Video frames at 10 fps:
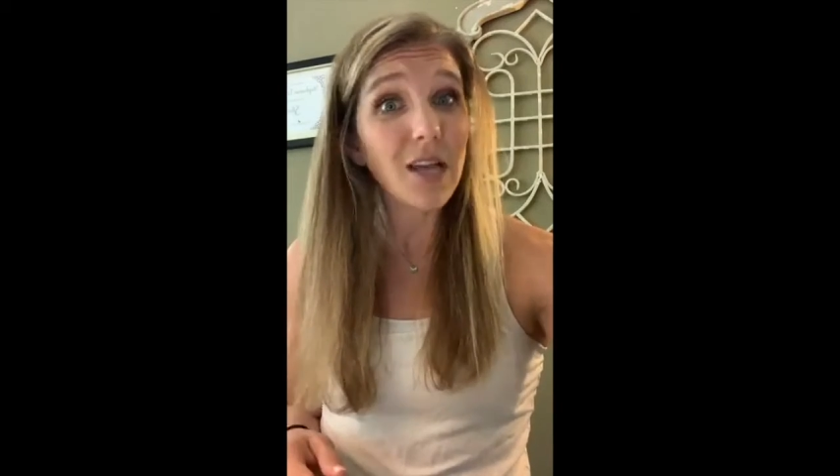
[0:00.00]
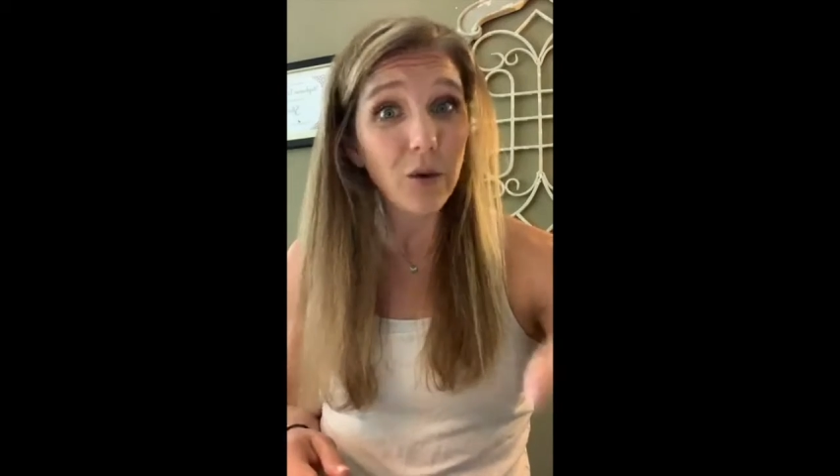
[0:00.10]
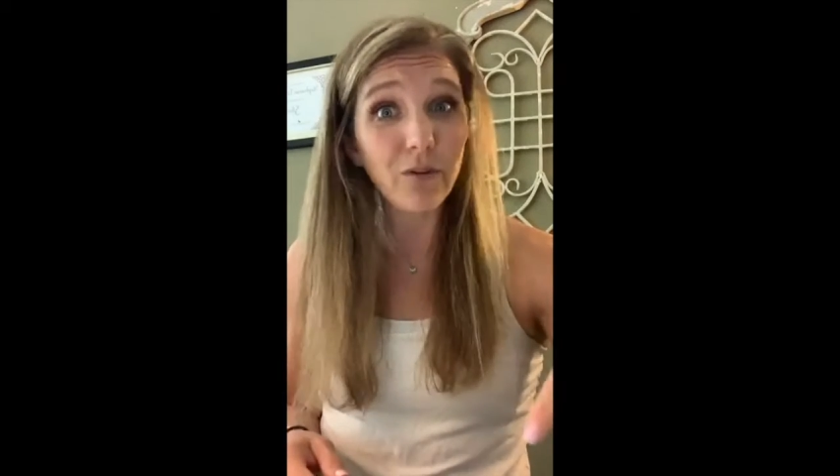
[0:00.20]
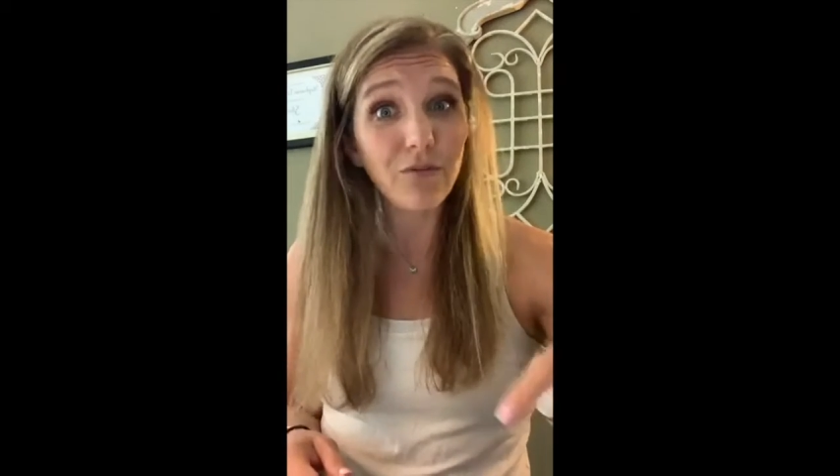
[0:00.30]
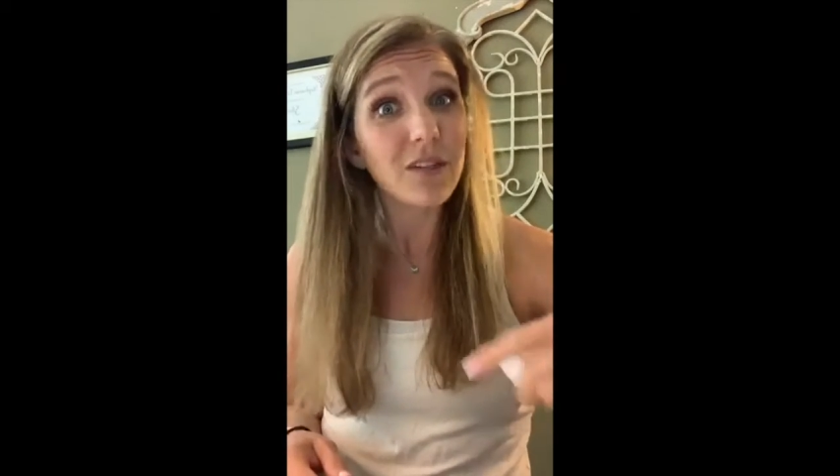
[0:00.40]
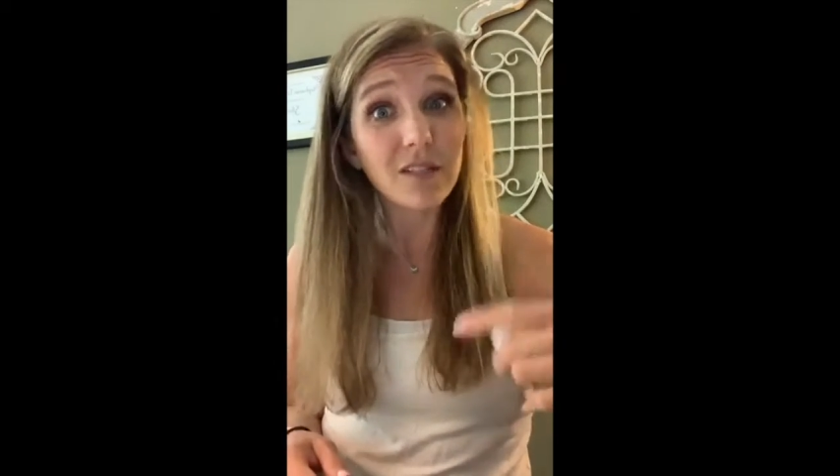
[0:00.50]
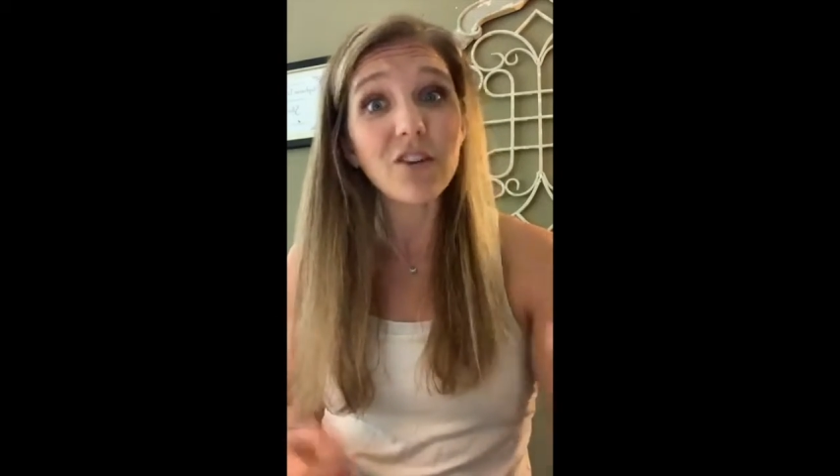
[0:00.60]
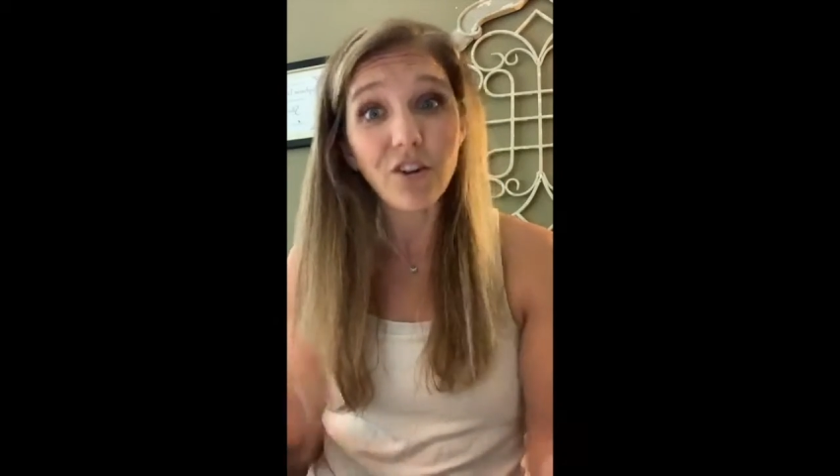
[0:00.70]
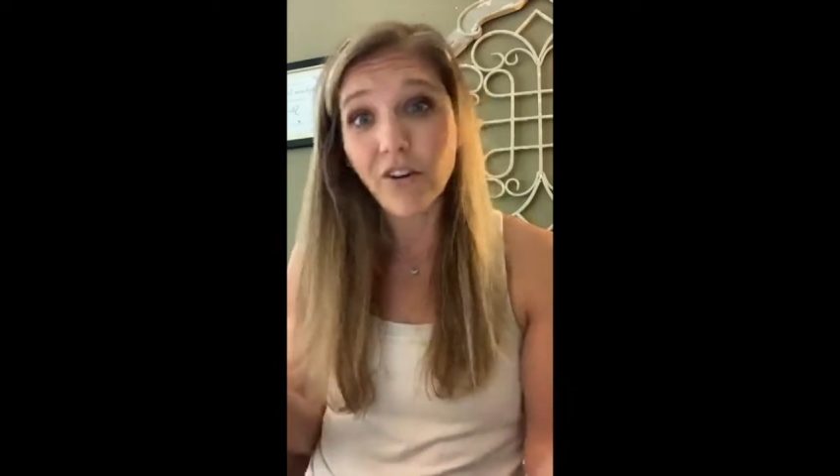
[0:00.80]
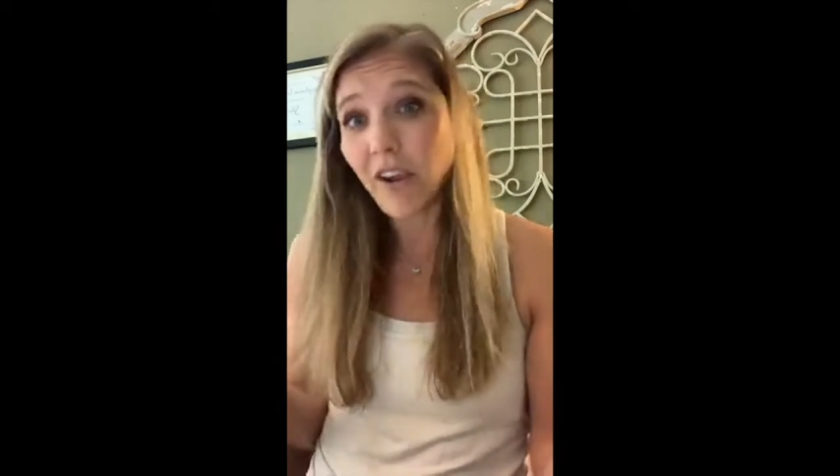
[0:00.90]
out of the
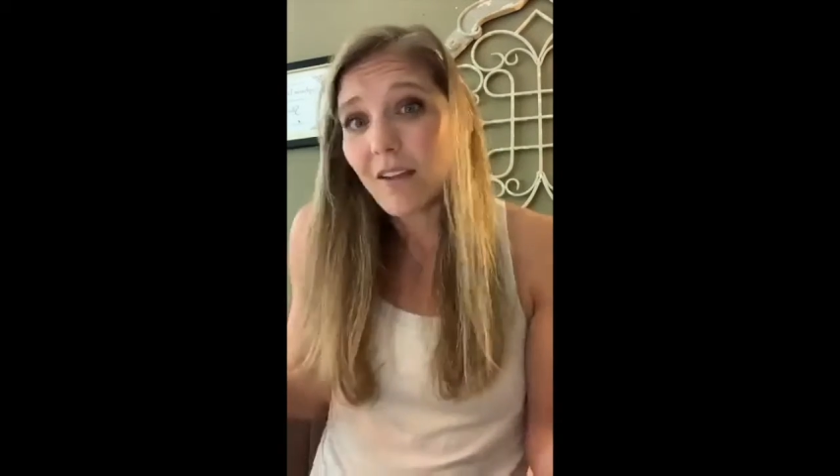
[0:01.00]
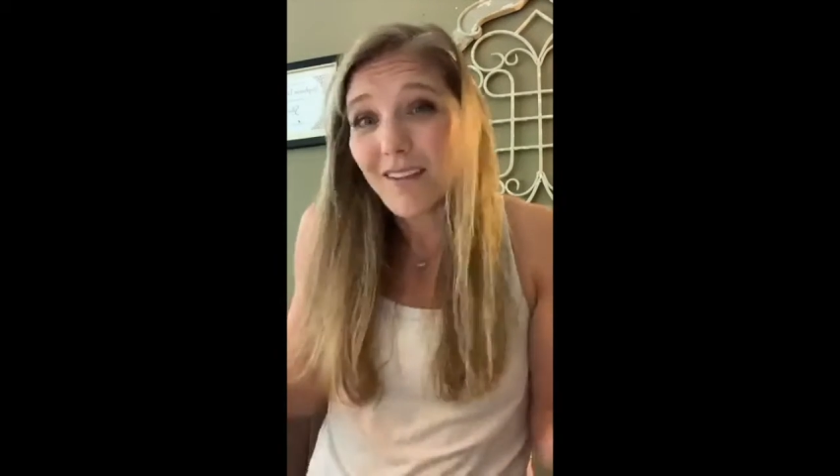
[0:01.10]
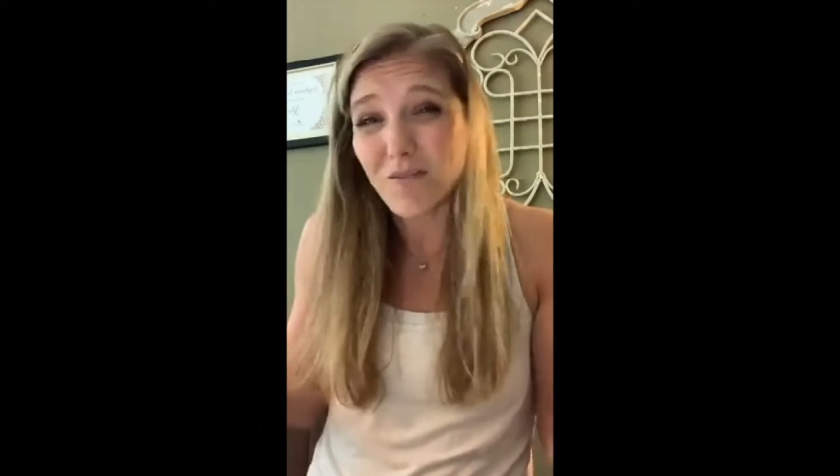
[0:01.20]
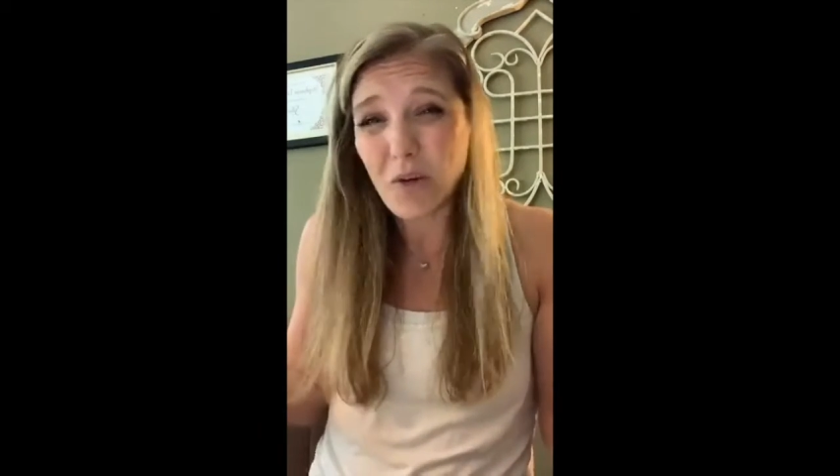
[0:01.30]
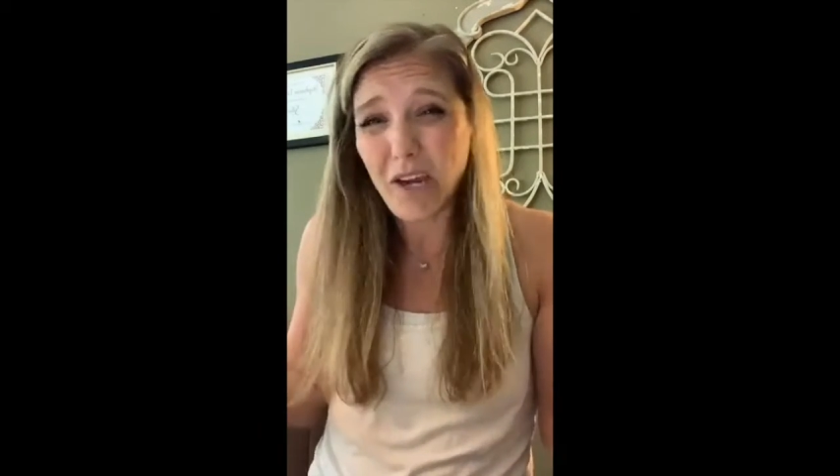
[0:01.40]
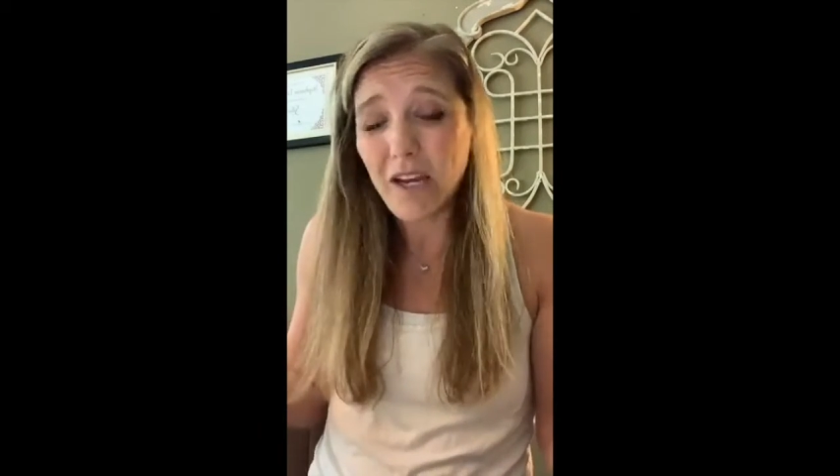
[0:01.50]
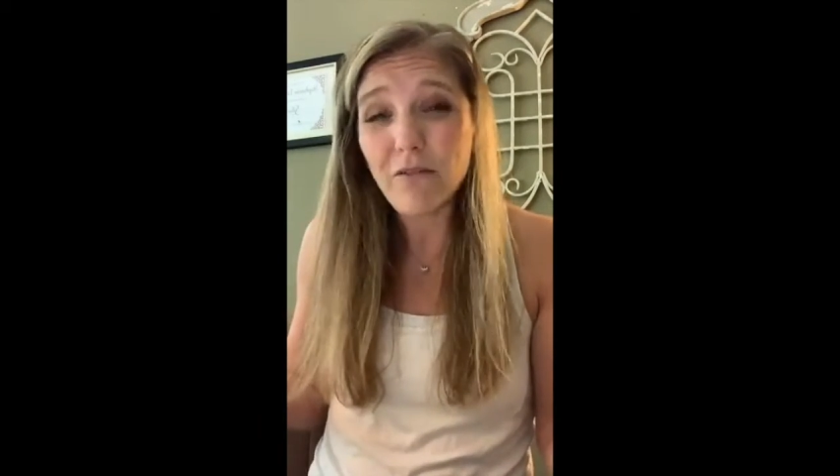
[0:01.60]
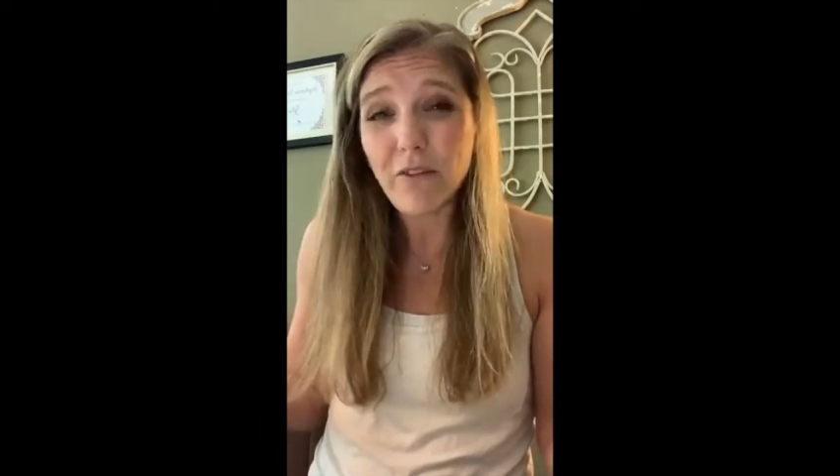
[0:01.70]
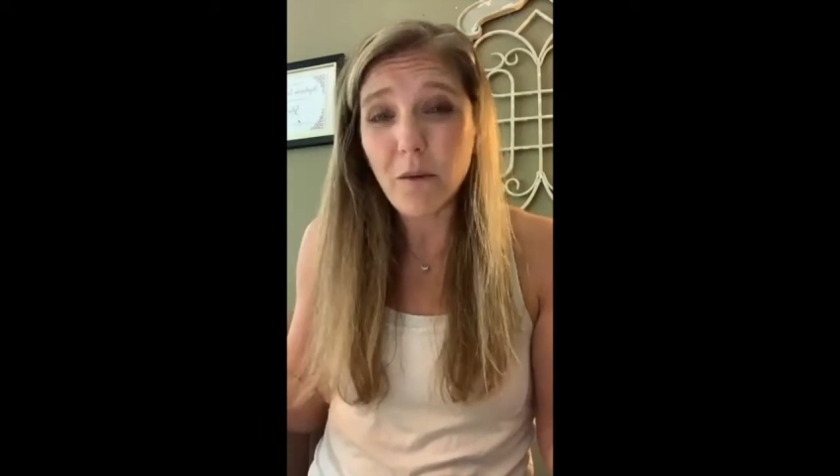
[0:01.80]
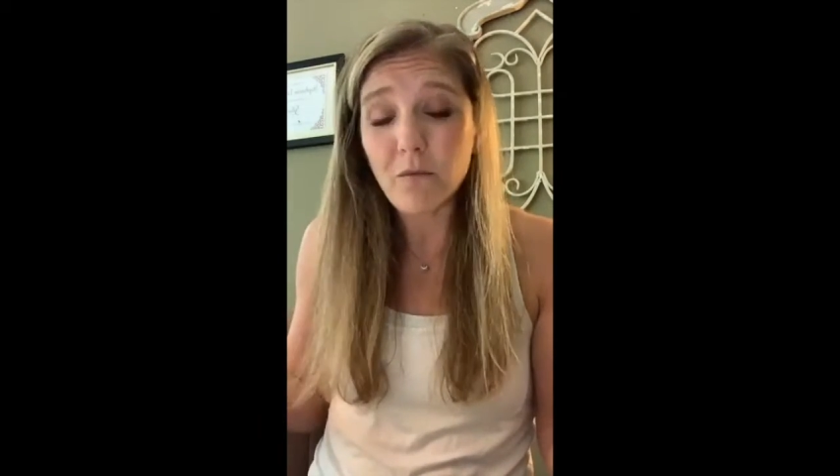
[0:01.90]
starter kit that we're kind of